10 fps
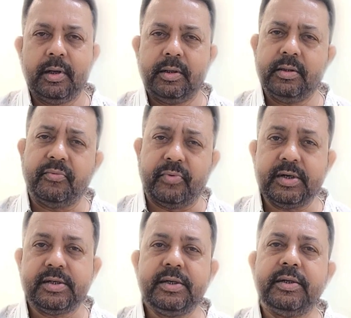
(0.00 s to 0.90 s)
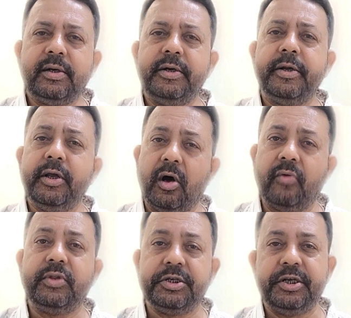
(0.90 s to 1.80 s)
The versatility
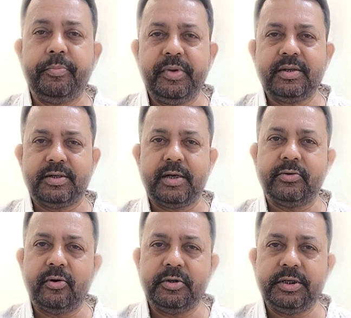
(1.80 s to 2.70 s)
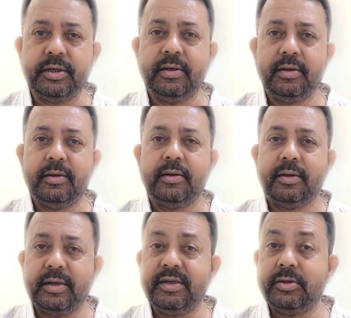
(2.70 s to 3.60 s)
of the GPS technology
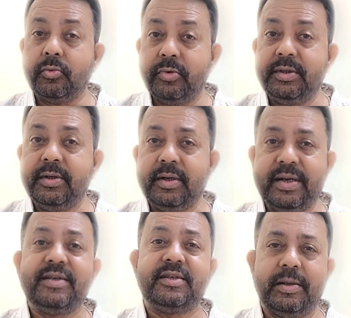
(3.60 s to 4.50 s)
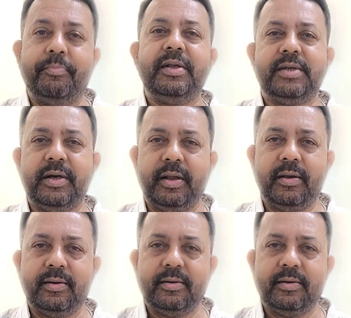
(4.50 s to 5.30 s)
is within its simplicity.